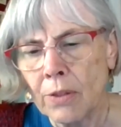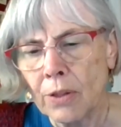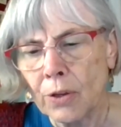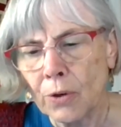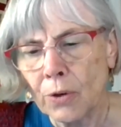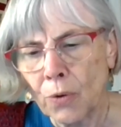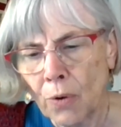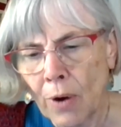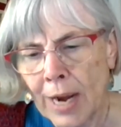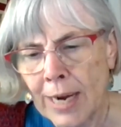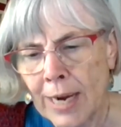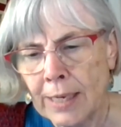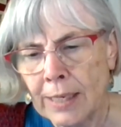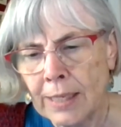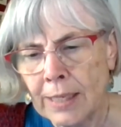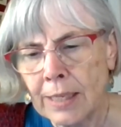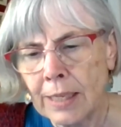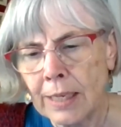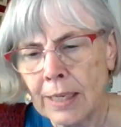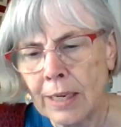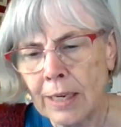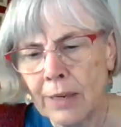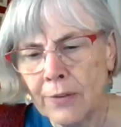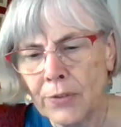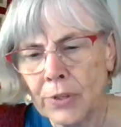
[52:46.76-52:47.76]
The grace
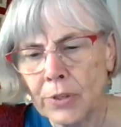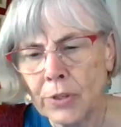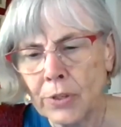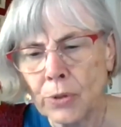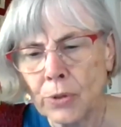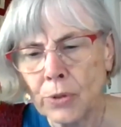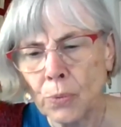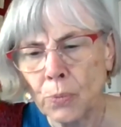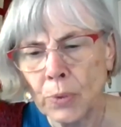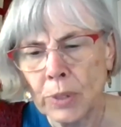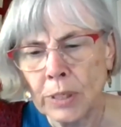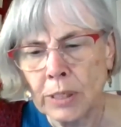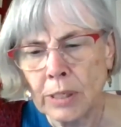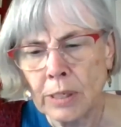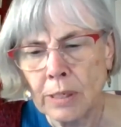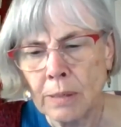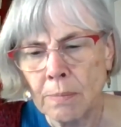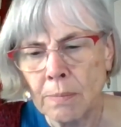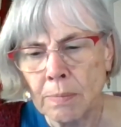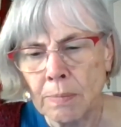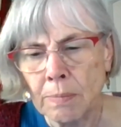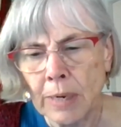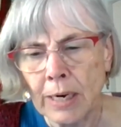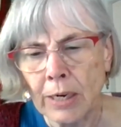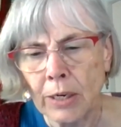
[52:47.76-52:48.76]
that gives us the
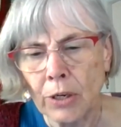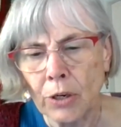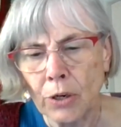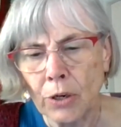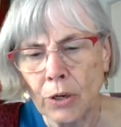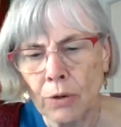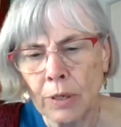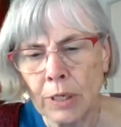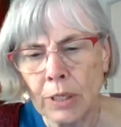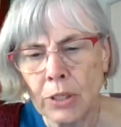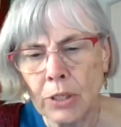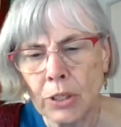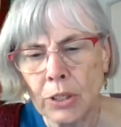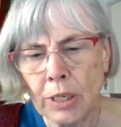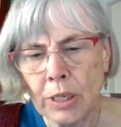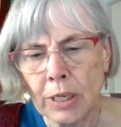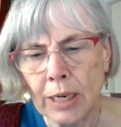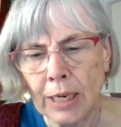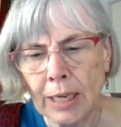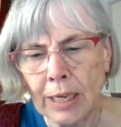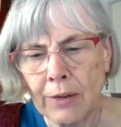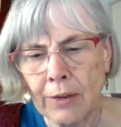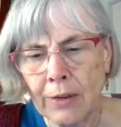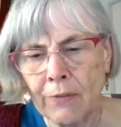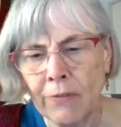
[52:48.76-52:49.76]
wisdom and courage to
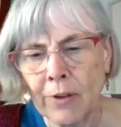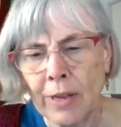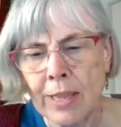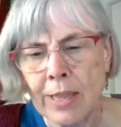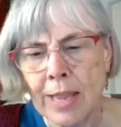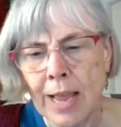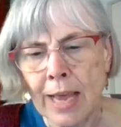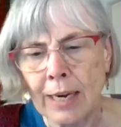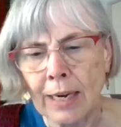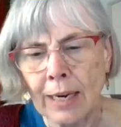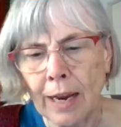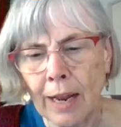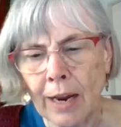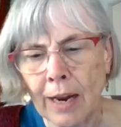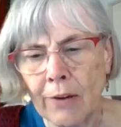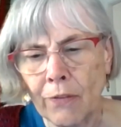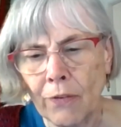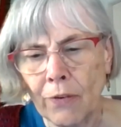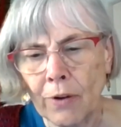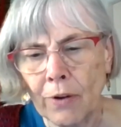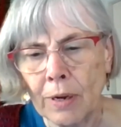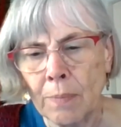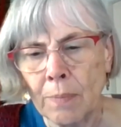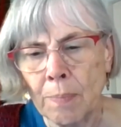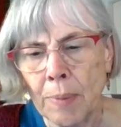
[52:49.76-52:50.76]
live in that life
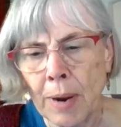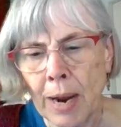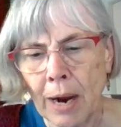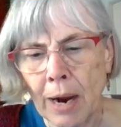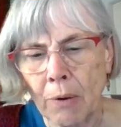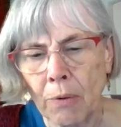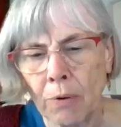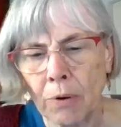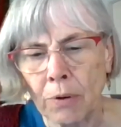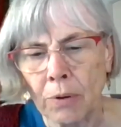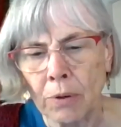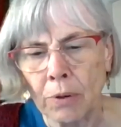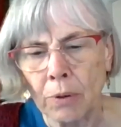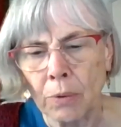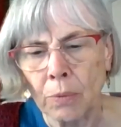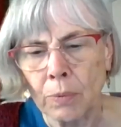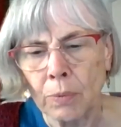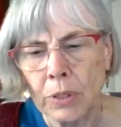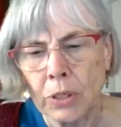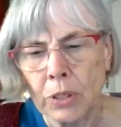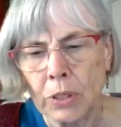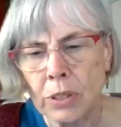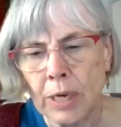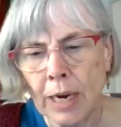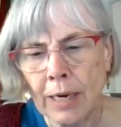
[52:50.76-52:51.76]
and power
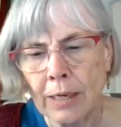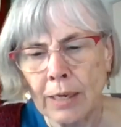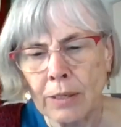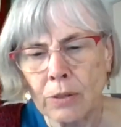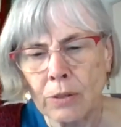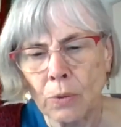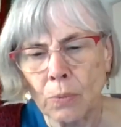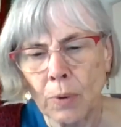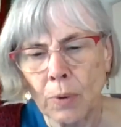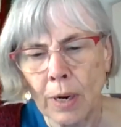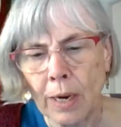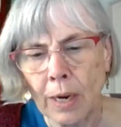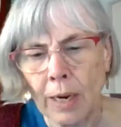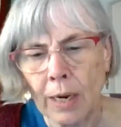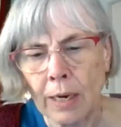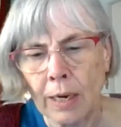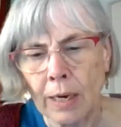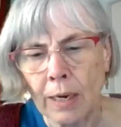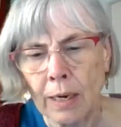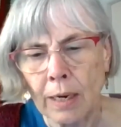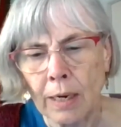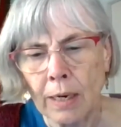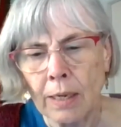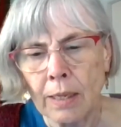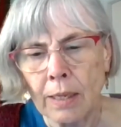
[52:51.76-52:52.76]
which takes away
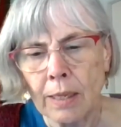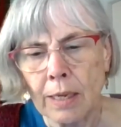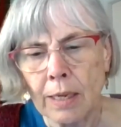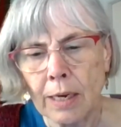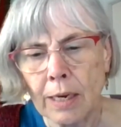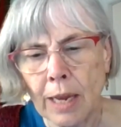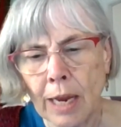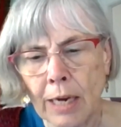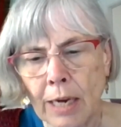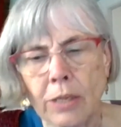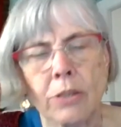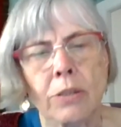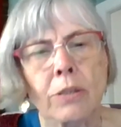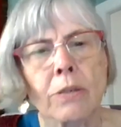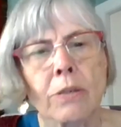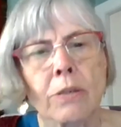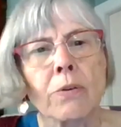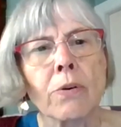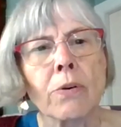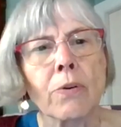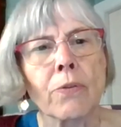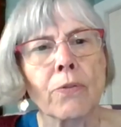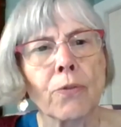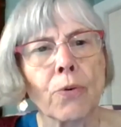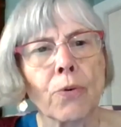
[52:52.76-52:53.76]
the occasion
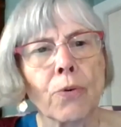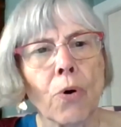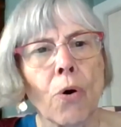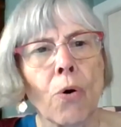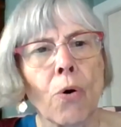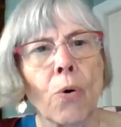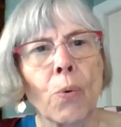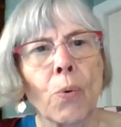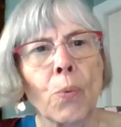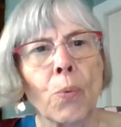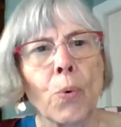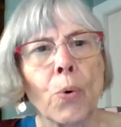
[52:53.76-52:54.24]
for all